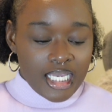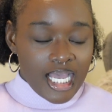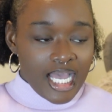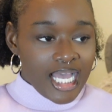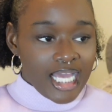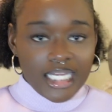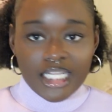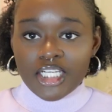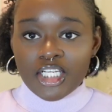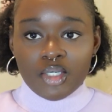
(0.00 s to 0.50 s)

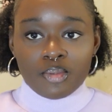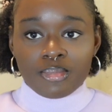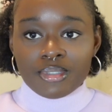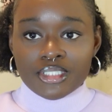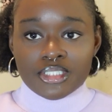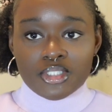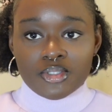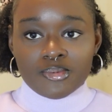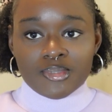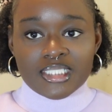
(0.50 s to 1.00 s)
I didn't know
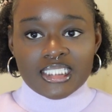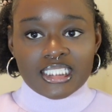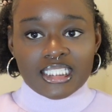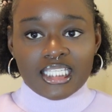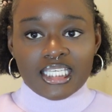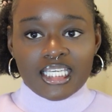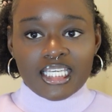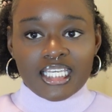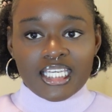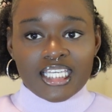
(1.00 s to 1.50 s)
BookTube was a
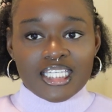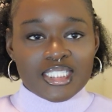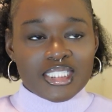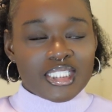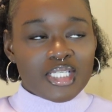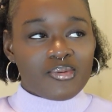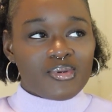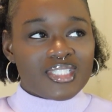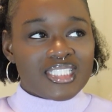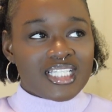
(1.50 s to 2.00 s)
thing, and
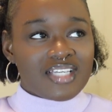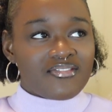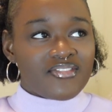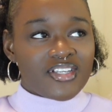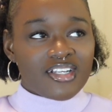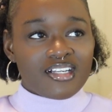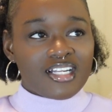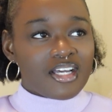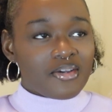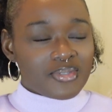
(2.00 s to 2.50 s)
so once I
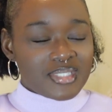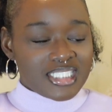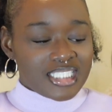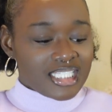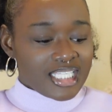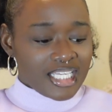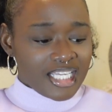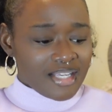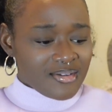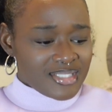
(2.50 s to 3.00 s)
figured out it was a
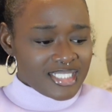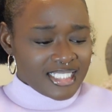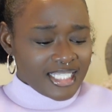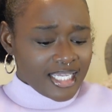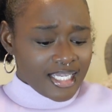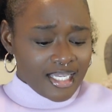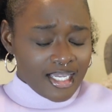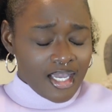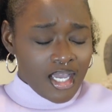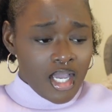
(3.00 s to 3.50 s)
thing, I was
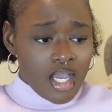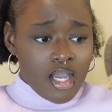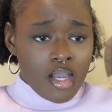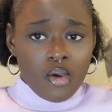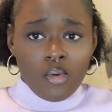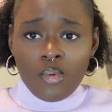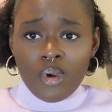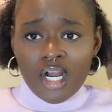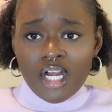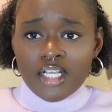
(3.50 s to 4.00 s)
like,
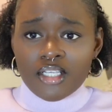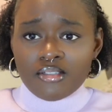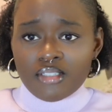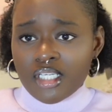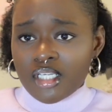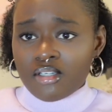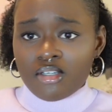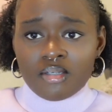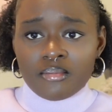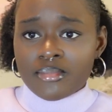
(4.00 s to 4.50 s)
why are you
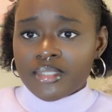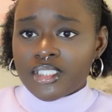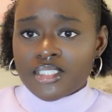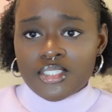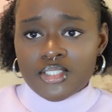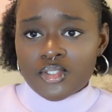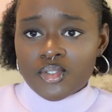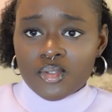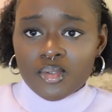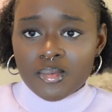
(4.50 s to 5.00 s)
not on
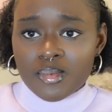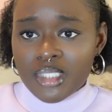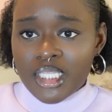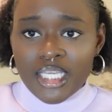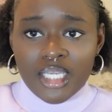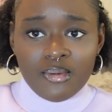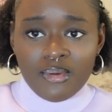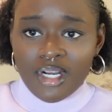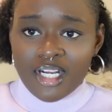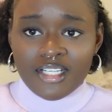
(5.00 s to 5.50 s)
BookTube?
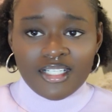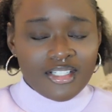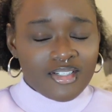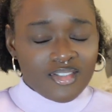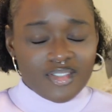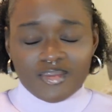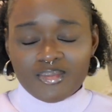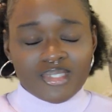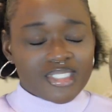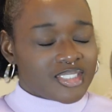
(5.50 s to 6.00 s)
Like, why are you not
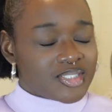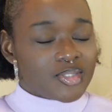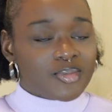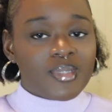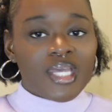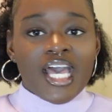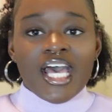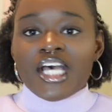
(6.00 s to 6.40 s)
on BookTube?